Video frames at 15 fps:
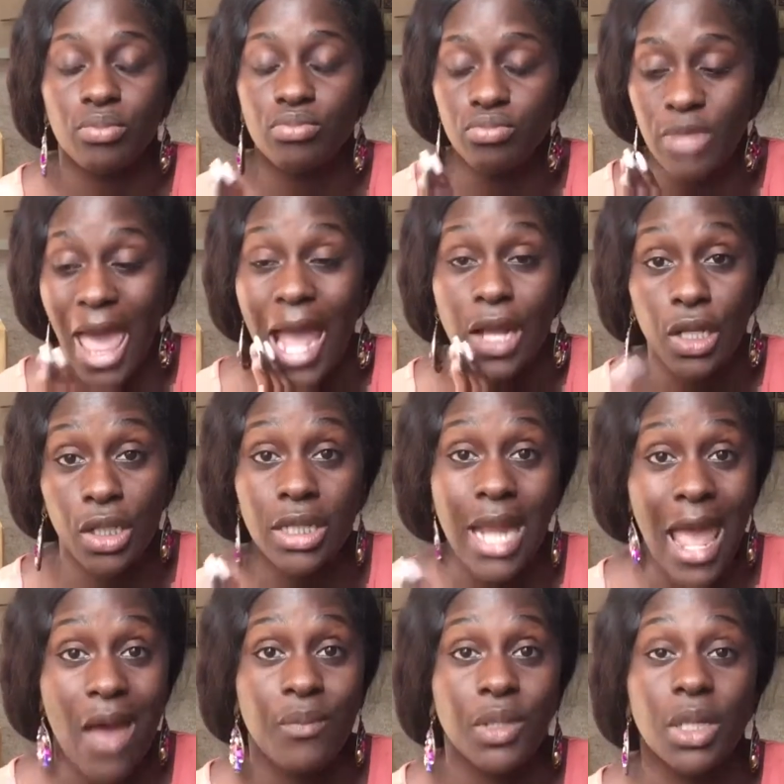that good
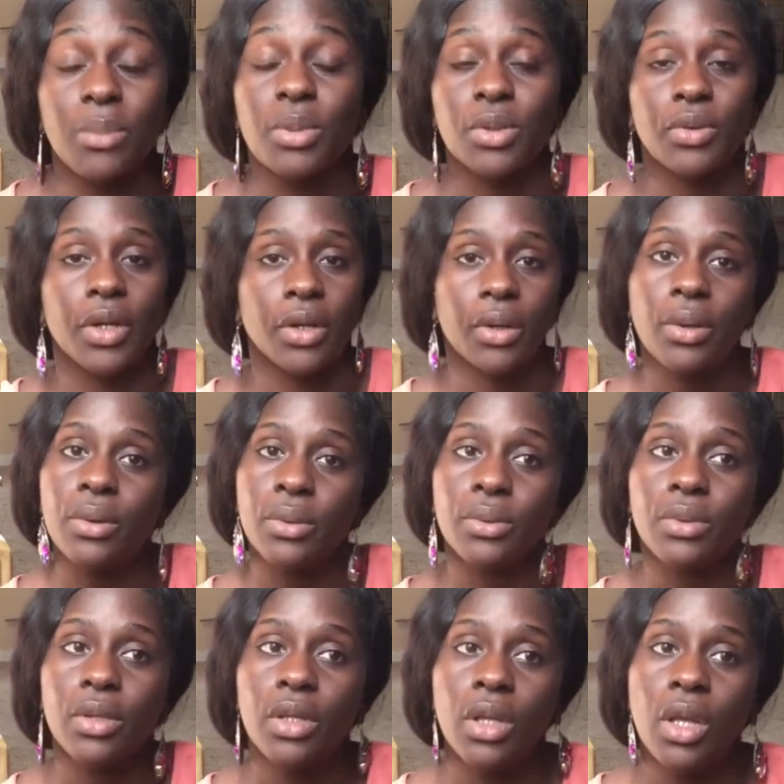habit up on their
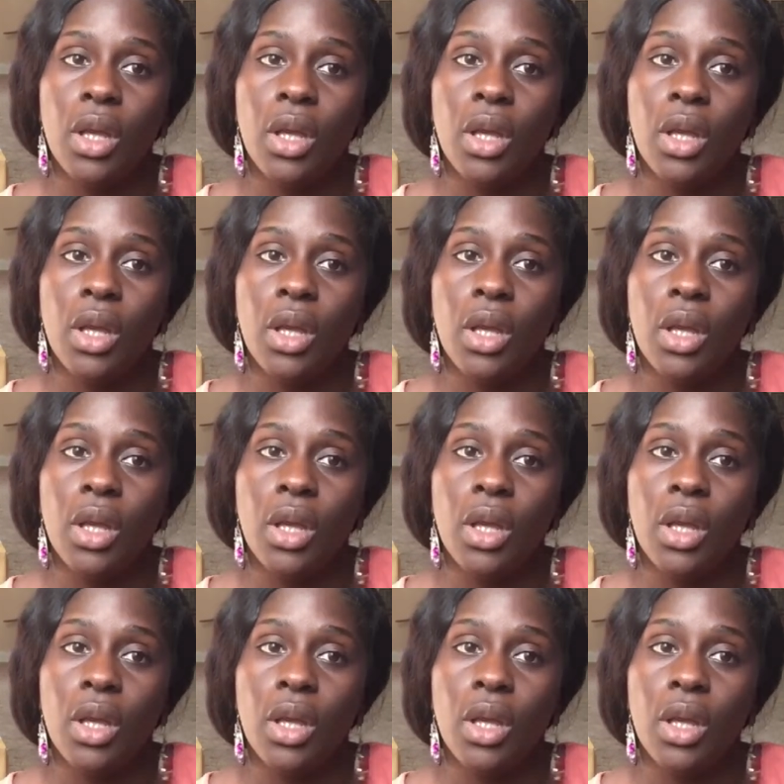own.